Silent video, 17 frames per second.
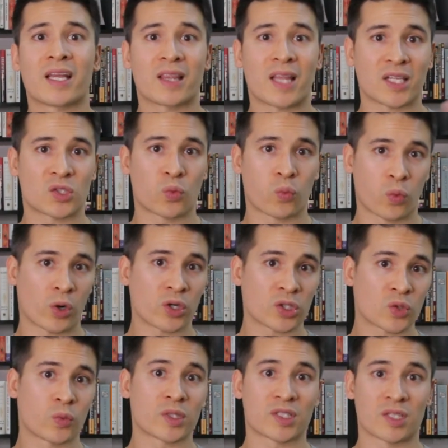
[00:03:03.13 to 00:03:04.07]
That's
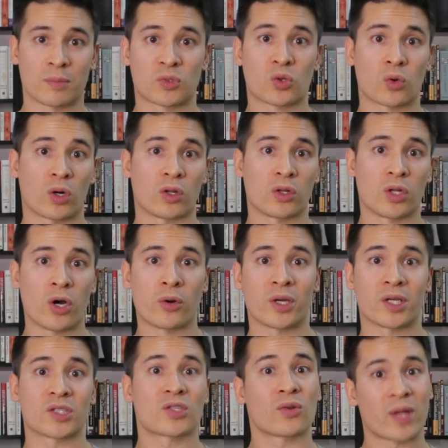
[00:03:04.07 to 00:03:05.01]
worse with some sort of
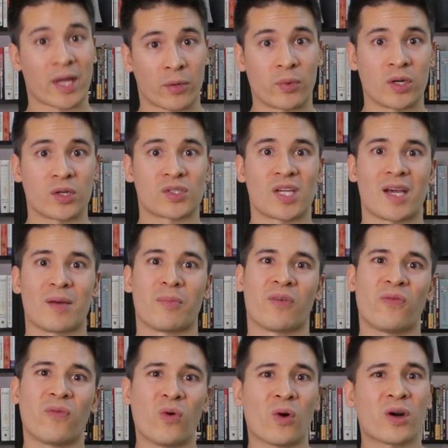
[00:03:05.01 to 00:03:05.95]
loading. So like we were saying
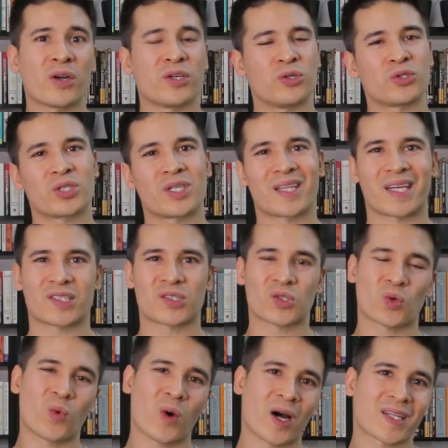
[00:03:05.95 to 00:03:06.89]
before, usually that's
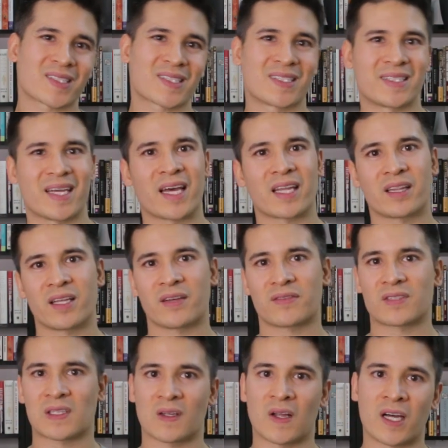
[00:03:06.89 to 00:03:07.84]
squats,
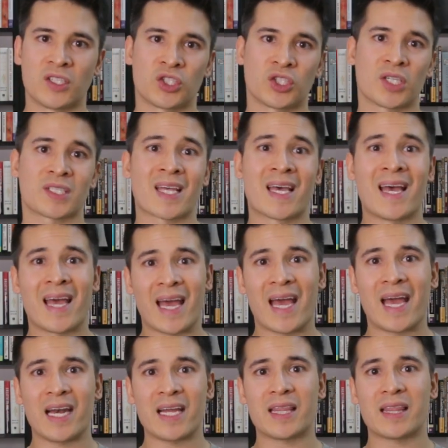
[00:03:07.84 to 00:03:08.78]
deadlifts, lunges,
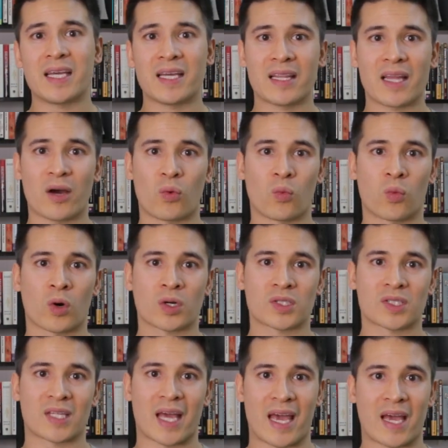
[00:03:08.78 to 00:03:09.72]
anything that
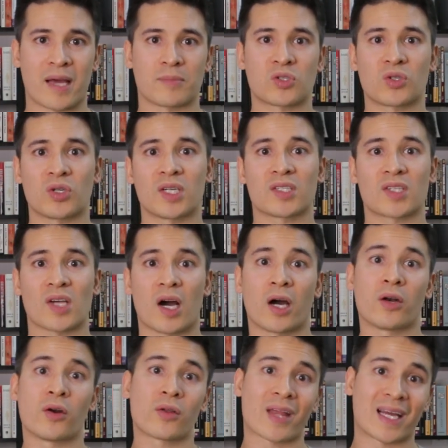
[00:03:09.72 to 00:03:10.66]
works the hamstrings
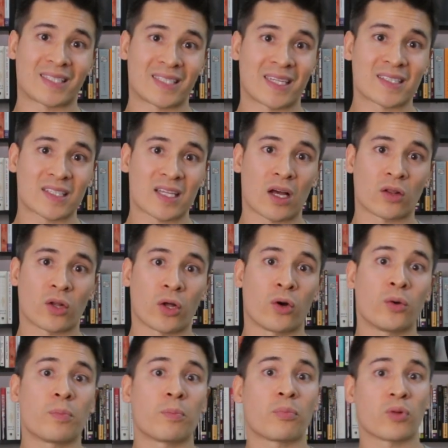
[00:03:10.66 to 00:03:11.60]
under that tensile
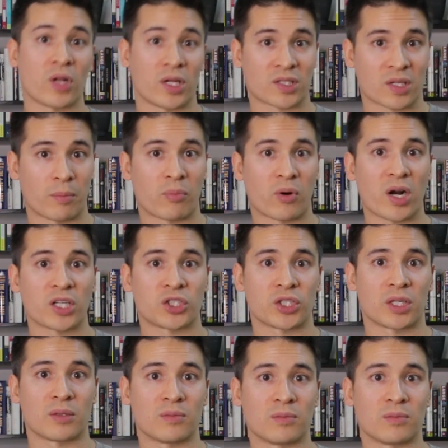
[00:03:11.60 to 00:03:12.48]
load plus compression.